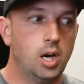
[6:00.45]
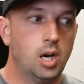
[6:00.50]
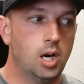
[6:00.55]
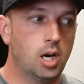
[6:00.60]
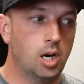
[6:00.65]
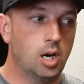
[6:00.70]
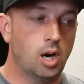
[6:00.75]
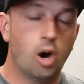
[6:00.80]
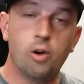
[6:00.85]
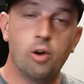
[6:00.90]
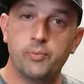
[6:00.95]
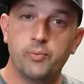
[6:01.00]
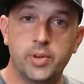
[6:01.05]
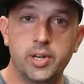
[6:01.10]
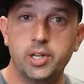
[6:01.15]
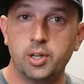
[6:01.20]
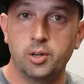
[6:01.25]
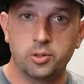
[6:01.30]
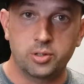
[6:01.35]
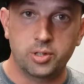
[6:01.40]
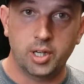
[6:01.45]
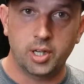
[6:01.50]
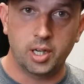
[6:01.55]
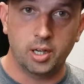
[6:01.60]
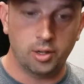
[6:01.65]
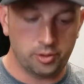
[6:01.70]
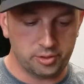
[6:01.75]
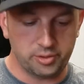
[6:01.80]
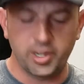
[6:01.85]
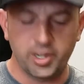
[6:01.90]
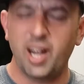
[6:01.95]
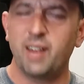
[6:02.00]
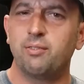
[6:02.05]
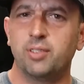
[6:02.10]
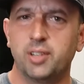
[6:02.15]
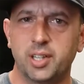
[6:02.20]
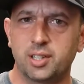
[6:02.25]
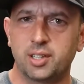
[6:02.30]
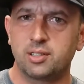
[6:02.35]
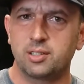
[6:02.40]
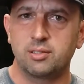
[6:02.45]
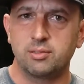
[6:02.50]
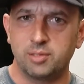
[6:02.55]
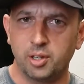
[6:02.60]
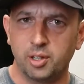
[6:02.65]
Home video sales, Netflix,